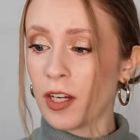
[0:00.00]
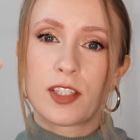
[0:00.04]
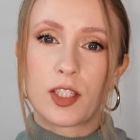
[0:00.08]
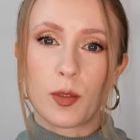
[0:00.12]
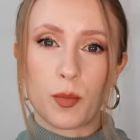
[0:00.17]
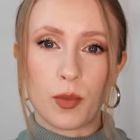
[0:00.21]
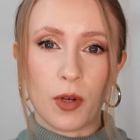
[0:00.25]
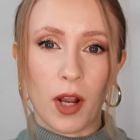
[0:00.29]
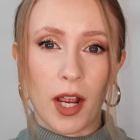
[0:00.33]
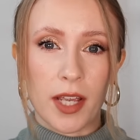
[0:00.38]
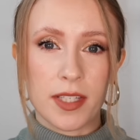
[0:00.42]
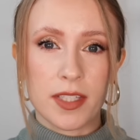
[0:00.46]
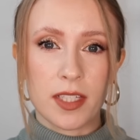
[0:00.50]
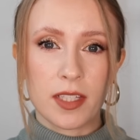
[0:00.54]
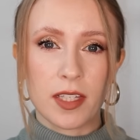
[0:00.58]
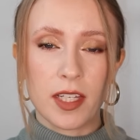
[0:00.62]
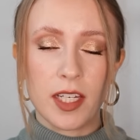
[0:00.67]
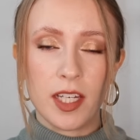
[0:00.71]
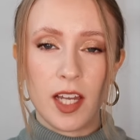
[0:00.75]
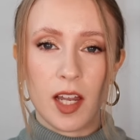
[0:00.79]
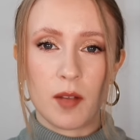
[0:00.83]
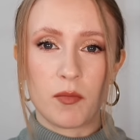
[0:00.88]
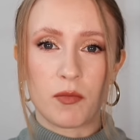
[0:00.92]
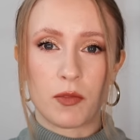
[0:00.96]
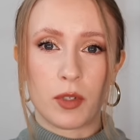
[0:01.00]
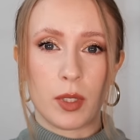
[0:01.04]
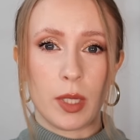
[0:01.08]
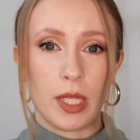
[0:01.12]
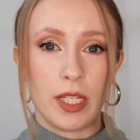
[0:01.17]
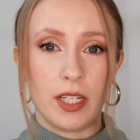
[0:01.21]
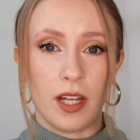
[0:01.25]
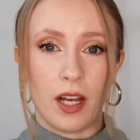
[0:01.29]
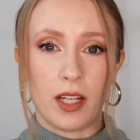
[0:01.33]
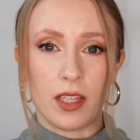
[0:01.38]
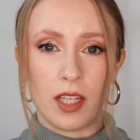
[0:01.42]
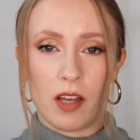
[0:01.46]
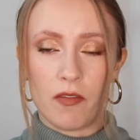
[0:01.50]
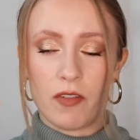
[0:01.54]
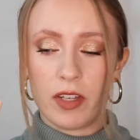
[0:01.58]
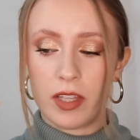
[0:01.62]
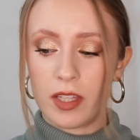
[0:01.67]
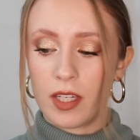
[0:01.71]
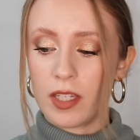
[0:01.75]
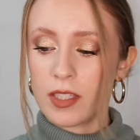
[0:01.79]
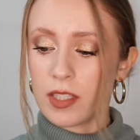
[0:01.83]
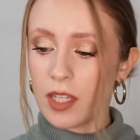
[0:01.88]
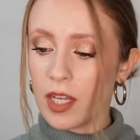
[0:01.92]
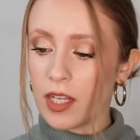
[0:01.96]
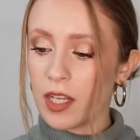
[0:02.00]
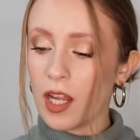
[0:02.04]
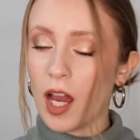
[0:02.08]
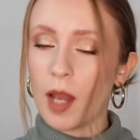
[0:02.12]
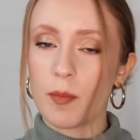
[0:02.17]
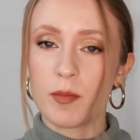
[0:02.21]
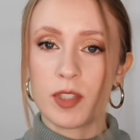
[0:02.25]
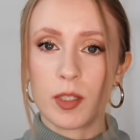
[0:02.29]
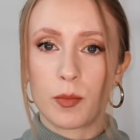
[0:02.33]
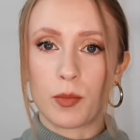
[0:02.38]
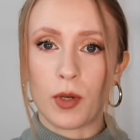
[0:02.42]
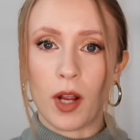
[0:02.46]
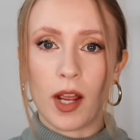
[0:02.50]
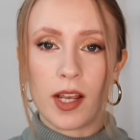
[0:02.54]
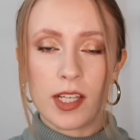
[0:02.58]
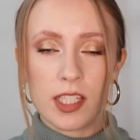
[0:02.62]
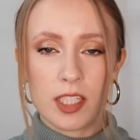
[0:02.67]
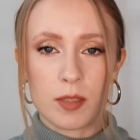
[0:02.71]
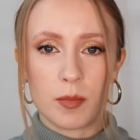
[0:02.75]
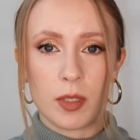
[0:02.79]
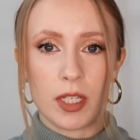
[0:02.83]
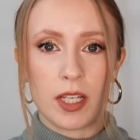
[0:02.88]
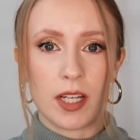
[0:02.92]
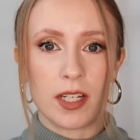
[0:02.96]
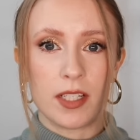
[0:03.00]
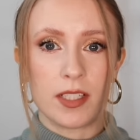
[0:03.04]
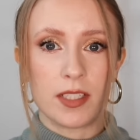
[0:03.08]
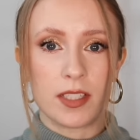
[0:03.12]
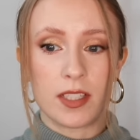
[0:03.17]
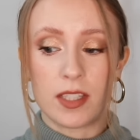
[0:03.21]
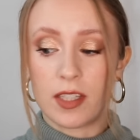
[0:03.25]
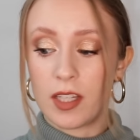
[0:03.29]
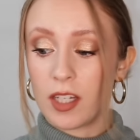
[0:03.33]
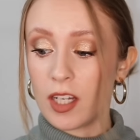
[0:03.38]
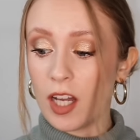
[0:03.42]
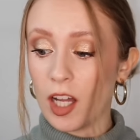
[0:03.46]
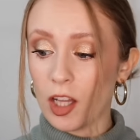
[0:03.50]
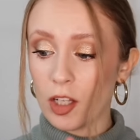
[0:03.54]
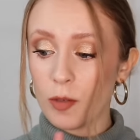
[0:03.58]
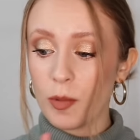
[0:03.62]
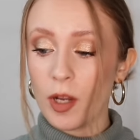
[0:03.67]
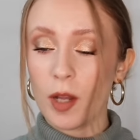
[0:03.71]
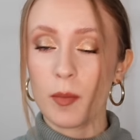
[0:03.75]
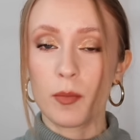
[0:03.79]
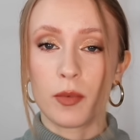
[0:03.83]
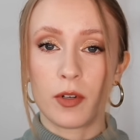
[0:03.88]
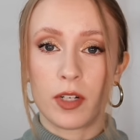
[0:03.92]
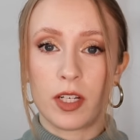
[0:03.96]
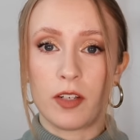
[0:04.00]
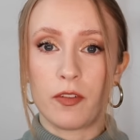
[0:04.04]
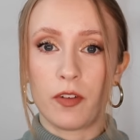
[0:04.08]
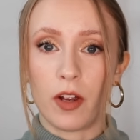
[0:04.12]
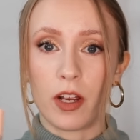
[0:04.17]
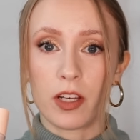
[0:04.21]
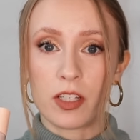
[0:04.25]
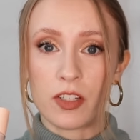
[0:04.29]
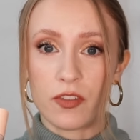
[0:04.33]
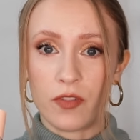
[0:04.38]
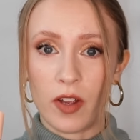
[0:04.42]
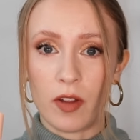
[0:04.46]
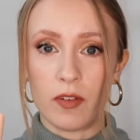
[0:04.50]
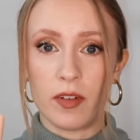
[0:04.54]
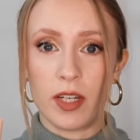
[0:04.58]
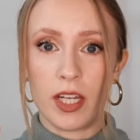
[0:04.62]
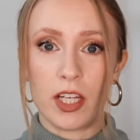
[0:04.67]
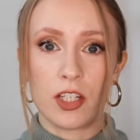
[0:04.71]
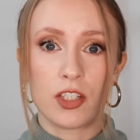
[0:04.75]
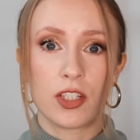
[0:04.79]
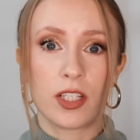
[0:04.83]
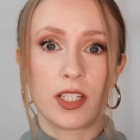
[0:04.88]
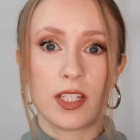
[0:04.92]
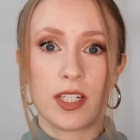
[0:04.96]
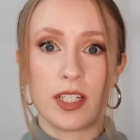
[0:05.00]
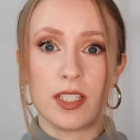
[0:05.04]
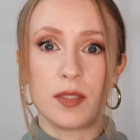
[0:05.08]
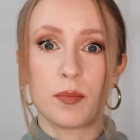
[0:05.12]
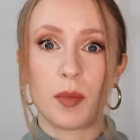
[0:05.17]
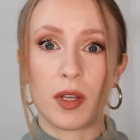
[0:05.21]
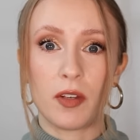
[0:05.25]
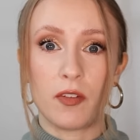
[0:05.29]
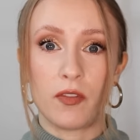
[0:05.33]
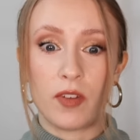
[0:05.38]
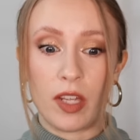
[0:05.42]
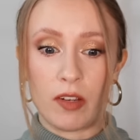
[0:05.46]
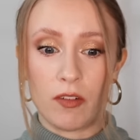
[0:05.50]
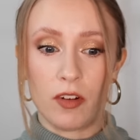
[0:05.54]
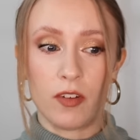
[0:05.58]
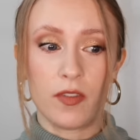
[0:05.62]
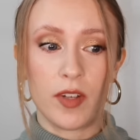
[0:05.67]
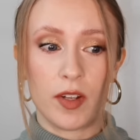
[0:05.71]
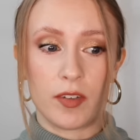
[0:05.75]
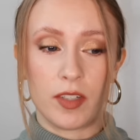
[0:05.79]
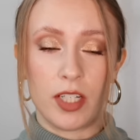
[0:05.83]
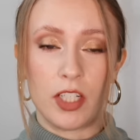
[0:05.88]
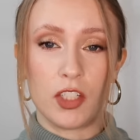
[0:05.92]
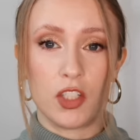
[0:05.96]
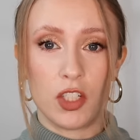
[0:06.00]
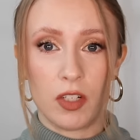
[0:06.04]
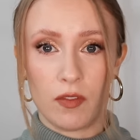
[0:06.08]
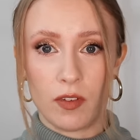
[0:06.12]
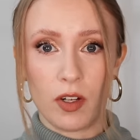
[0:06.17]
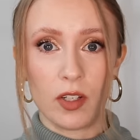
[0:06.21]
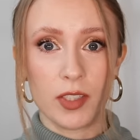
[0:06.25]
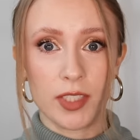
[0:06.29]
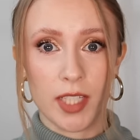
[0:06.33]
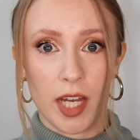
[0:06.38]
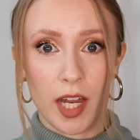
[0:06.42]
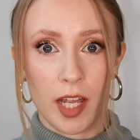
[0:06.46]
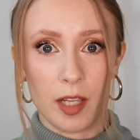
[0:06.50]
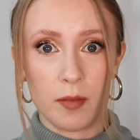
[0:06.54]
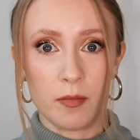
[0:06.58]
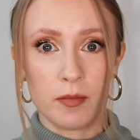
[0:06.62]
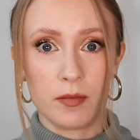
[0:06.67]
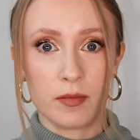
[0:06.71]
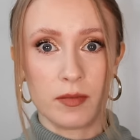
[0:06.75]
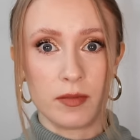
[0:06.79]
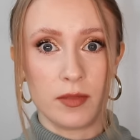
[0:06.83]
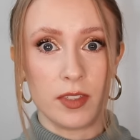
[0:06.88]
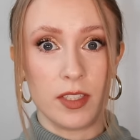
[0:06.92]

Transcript: Surprisingly, I'm really not loving this. And I'm surprised because the ColourPop Pretty Fresh foundation is my favorite foundation of all time.